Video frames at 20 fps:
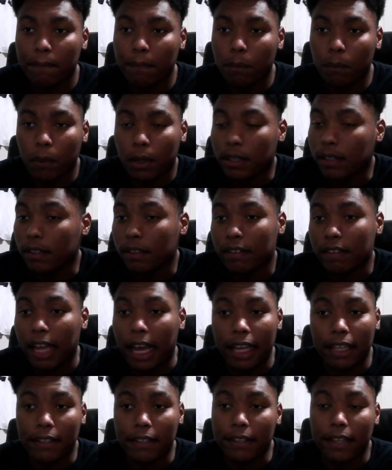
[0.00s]
whether it's
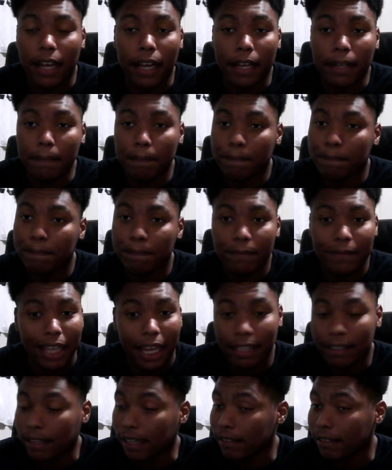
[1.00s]
sad or not.
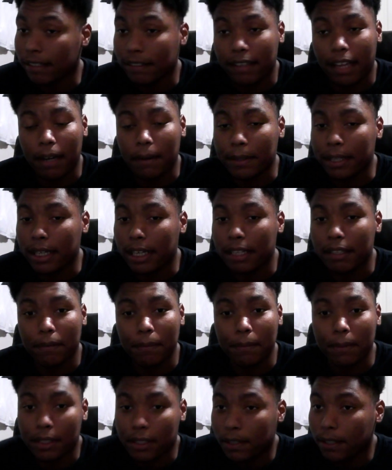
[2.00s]
That's just how it is.
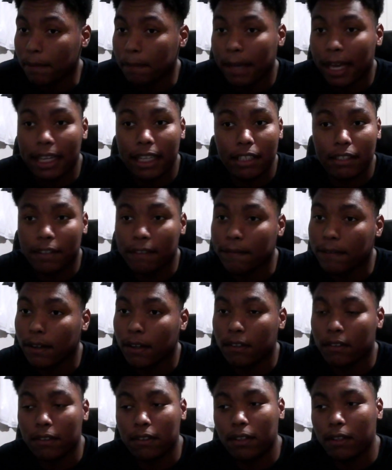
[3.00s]
When you're the manager, it
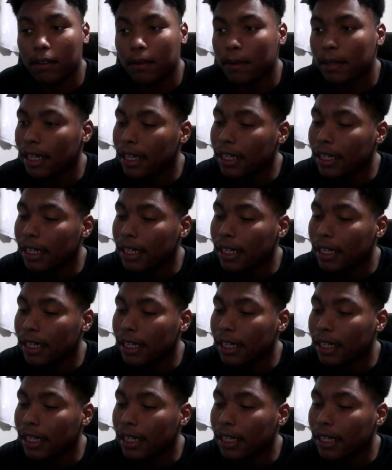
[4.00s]
falls on you.